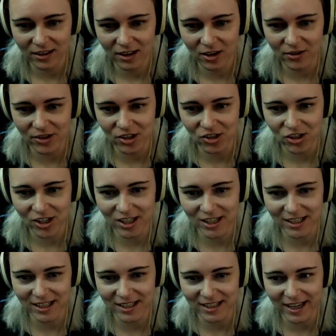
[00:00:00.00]
Oh, it just
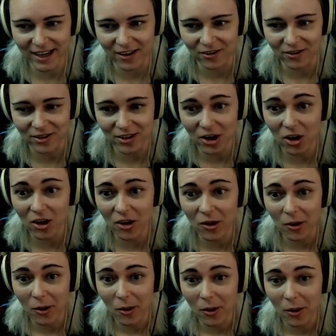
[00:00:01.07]
changes the sound.
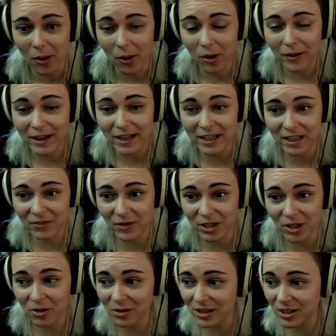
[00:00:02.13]
Oh, I didn't even
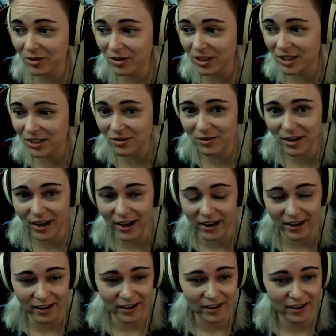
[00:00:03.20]
know that you could do that.